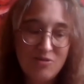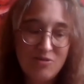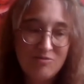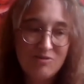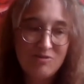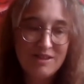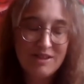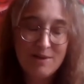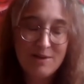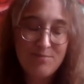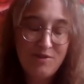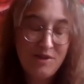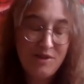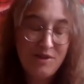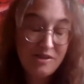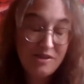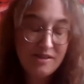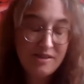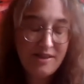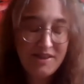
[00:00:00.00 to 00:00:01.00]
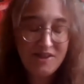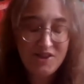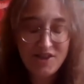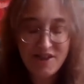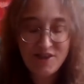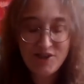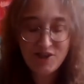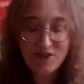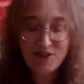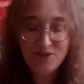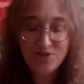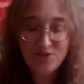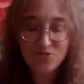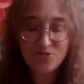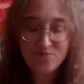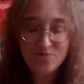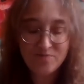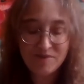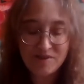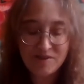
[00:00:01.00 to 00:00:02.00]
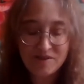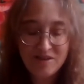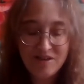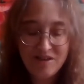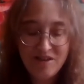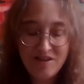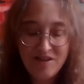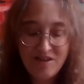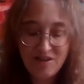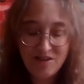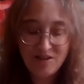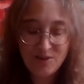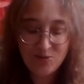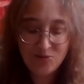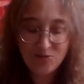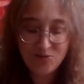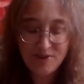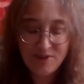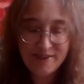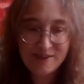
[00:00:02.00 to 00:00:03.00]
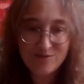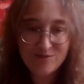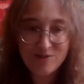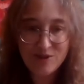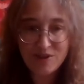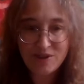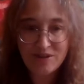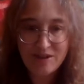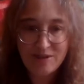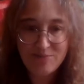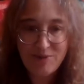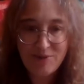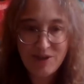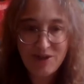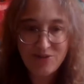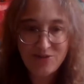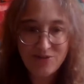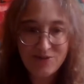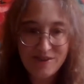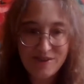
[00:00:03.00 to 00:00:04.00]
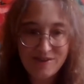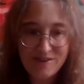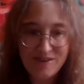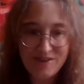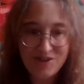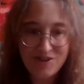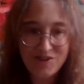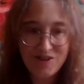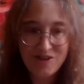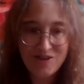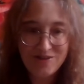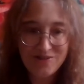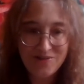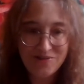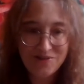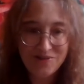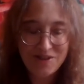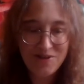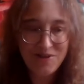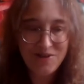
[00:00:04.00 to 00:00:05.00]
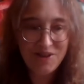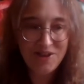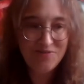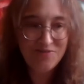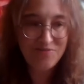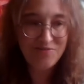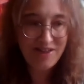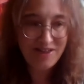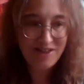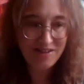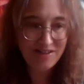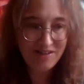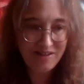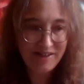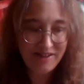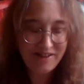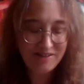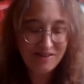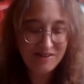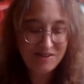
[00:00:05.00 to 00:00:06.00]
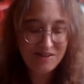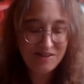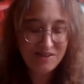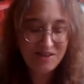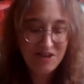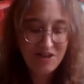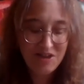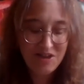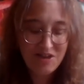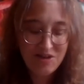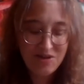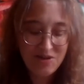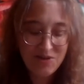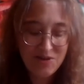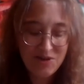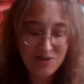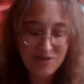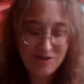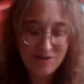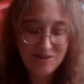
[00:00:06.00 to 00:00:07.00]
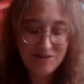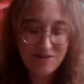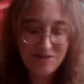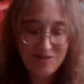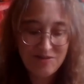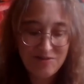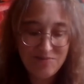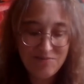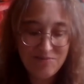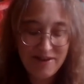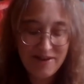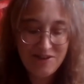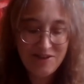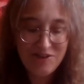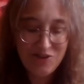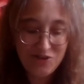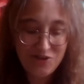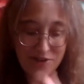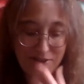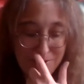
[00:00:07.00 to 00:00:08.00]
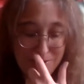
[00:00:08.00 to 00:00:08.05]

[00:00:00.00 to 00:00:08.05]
capriciously changing norms. And I thought that's rather like being an autistic child. And then I realized that my interest